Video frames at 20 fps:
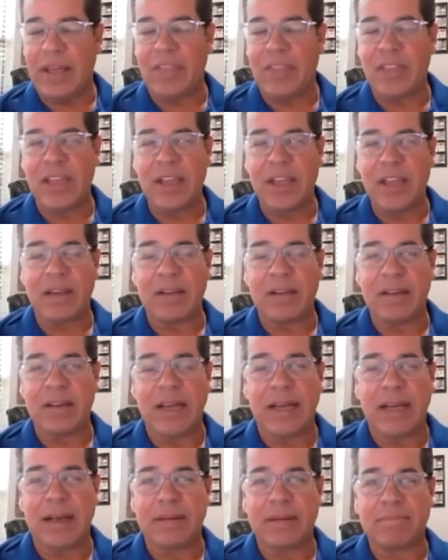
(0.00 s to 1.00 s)
think
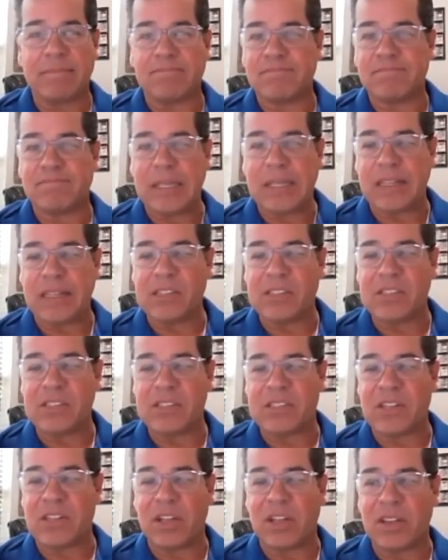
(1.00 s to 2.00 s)
this
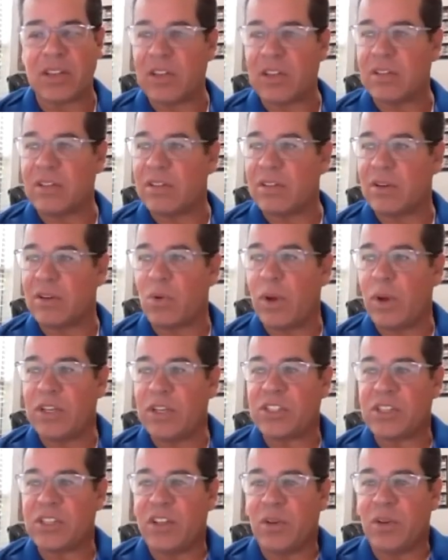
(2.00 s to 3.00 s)
is the
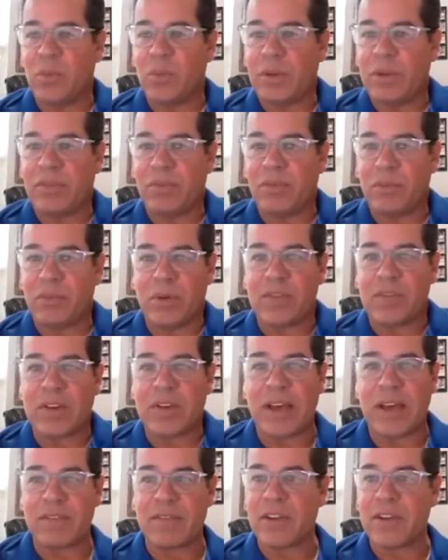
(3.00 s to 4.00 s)
question that we've
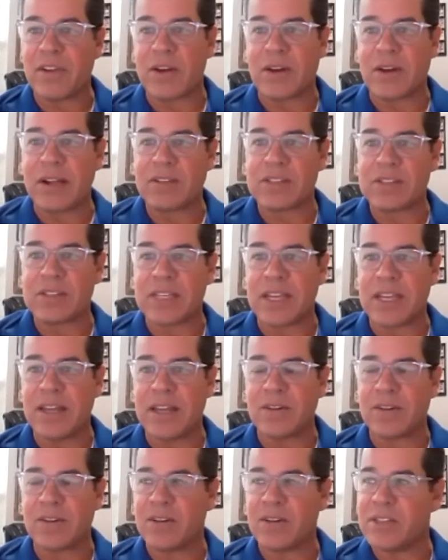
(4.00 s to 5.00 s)
got to figure out
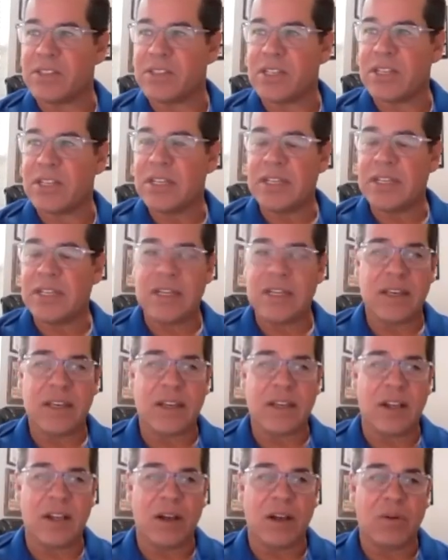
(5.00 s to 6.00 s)
together is,
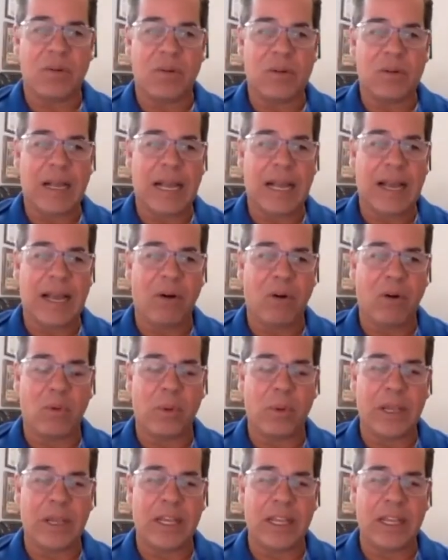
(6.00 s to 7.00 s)
how are
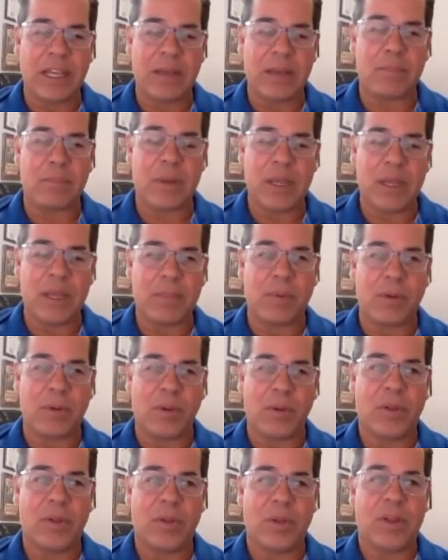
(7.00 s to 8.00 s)
we going to get
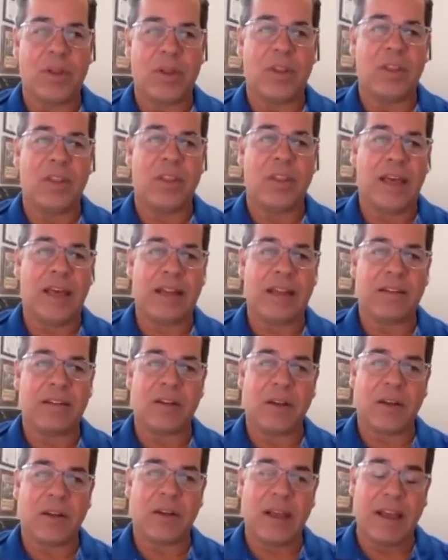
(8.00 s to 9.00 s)
people that
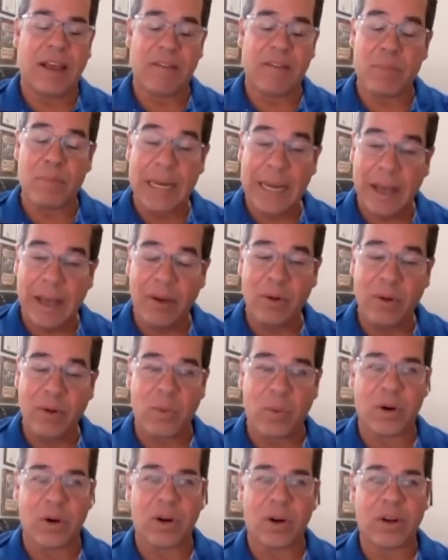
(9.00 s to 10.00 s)
have been out of
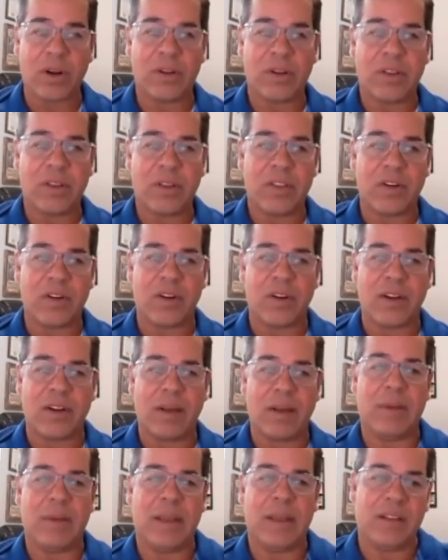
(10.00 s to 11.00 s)
work that are
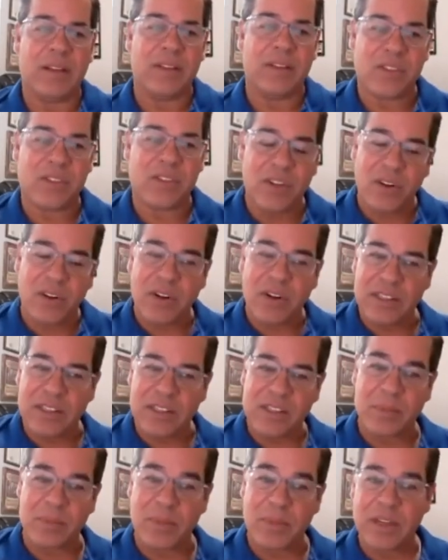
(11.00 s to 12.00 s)
not being considered
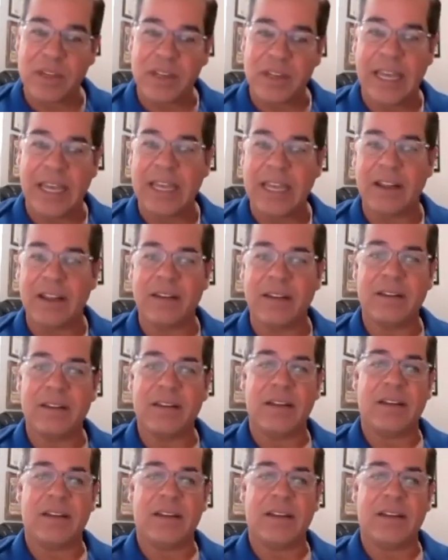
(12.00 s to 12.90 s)
in some of the data